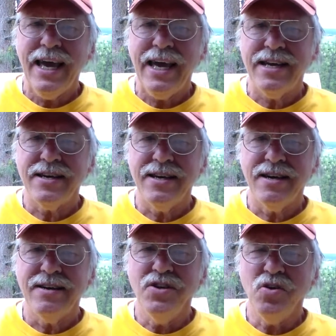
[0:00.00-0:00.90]
and
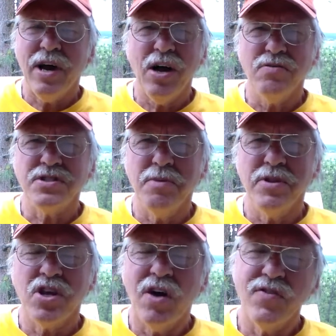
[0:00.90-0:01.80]
you know how some
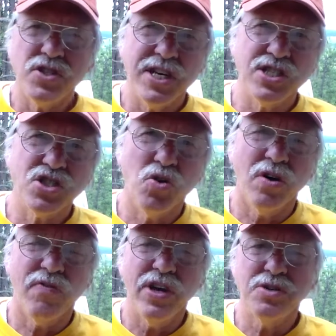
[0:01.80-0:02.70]
of the conversations go
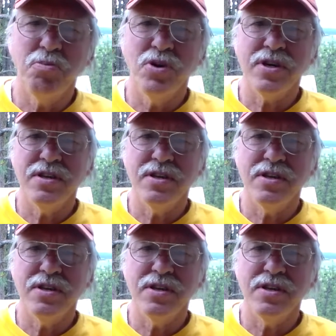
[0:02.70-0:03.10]
on Facebook,